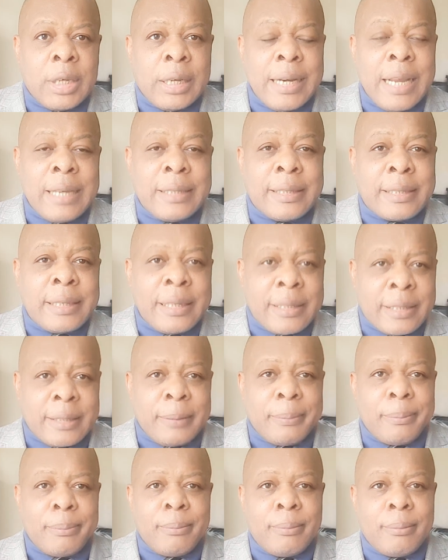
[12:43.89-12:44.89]
The
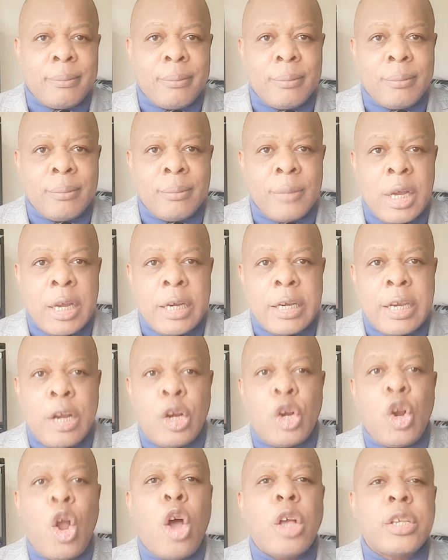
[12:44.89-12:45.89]
system, the
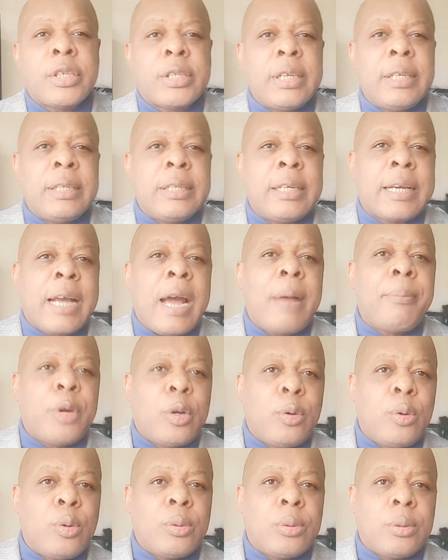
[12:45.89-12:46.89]
laws in the
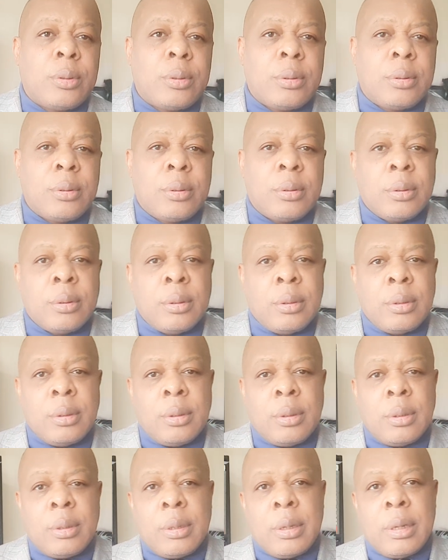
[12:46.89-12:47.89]
Cameroons
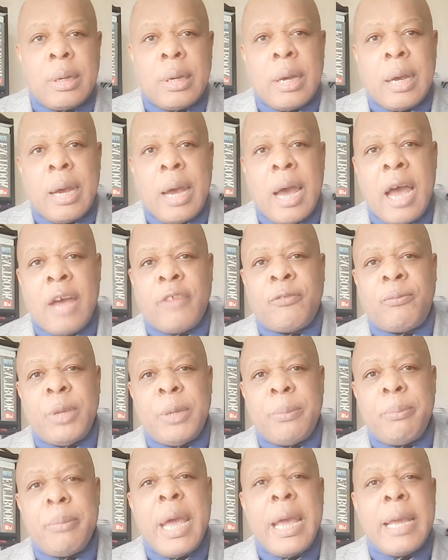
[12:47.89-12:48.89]
have
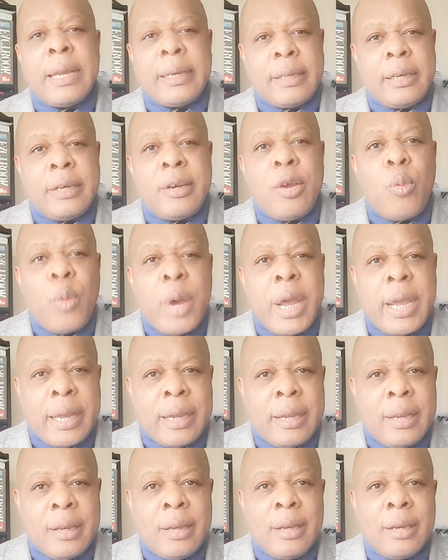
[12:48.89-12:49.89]
been made in a
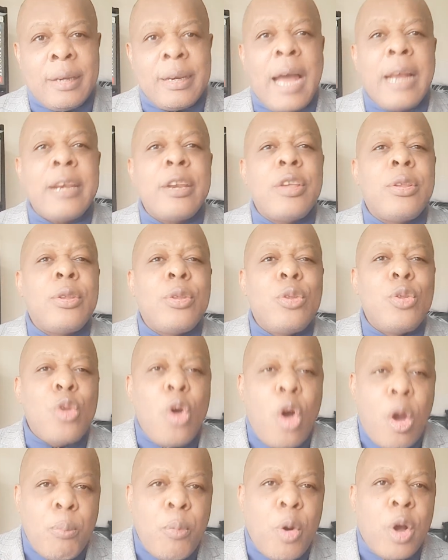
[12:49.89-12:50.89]
way that
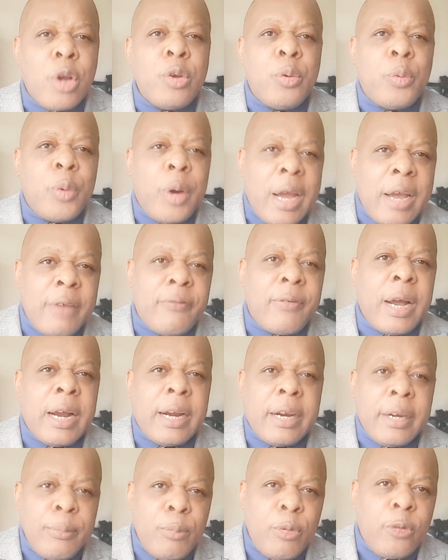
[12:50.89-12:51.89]
nobody will
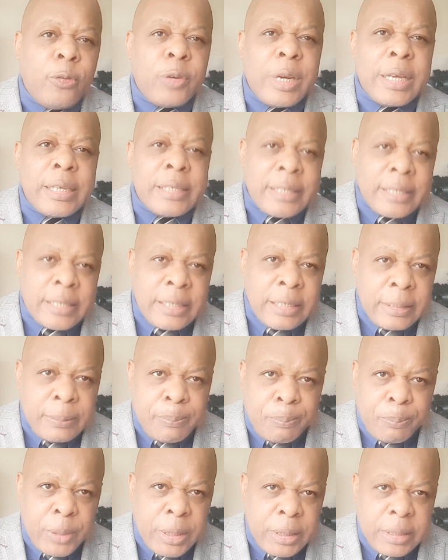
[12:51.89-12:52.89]
ever remove the
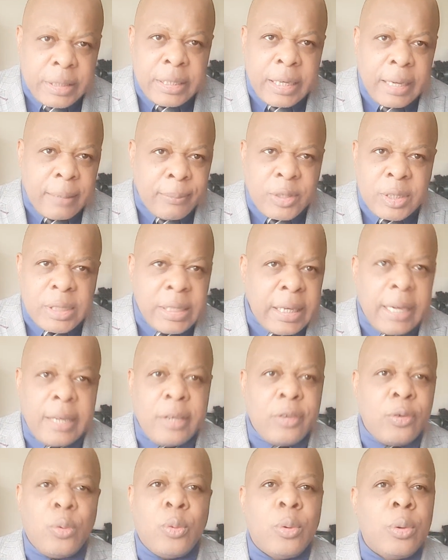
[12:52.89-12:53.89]
CPDM,
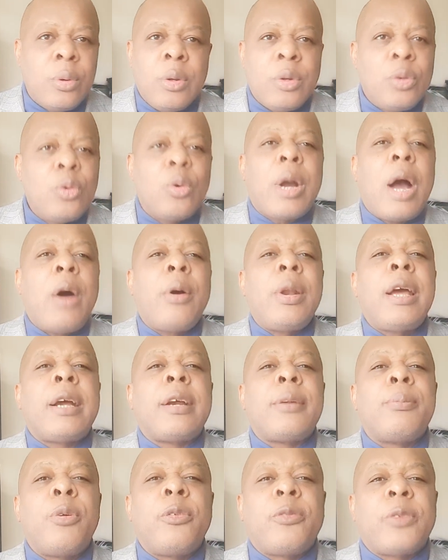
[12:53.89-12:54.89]
CNU. You can
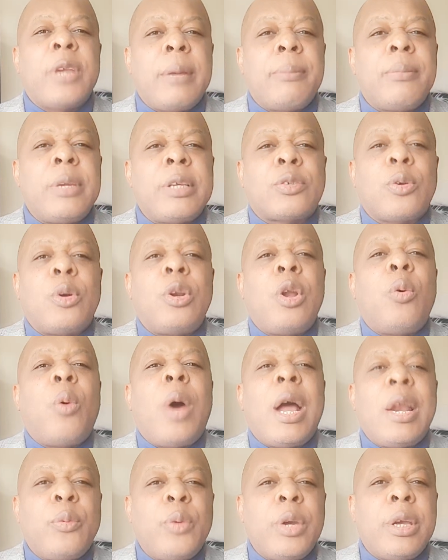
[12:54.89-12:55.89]
only remove them. It's only
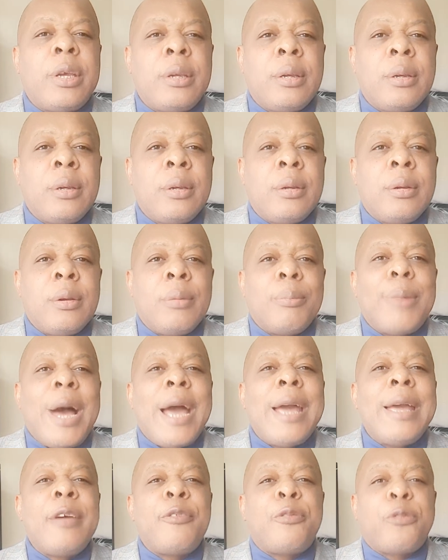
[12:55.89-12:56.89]
one way.
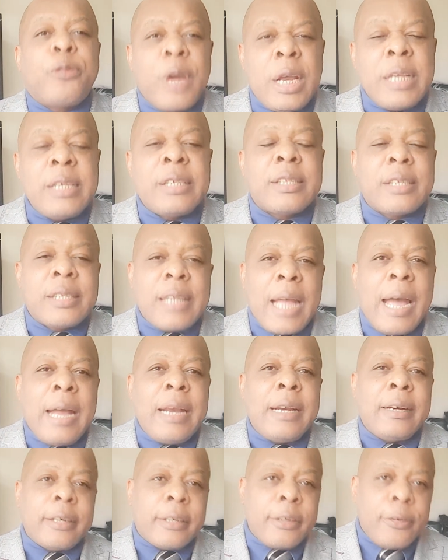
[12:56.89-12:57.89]
By a
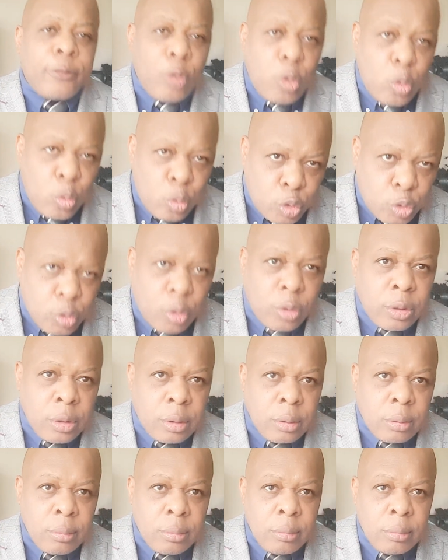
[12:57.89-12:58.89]
French-style revolution.
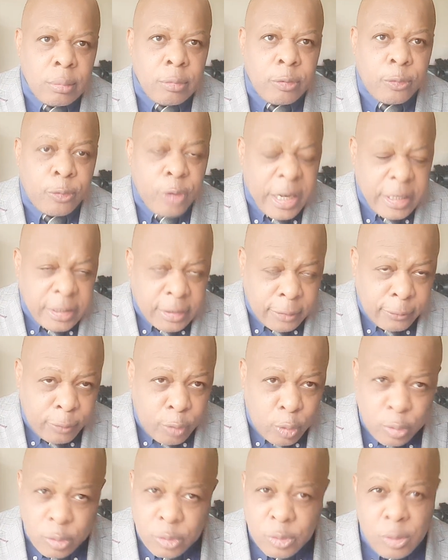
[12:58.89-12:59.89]
French
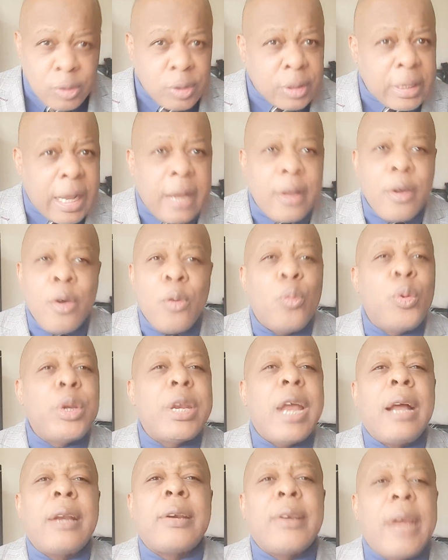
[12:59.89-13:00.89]
Revolution style.
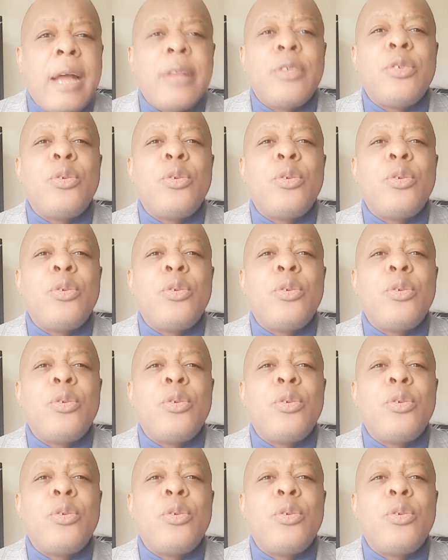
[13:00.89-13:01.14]
Without that,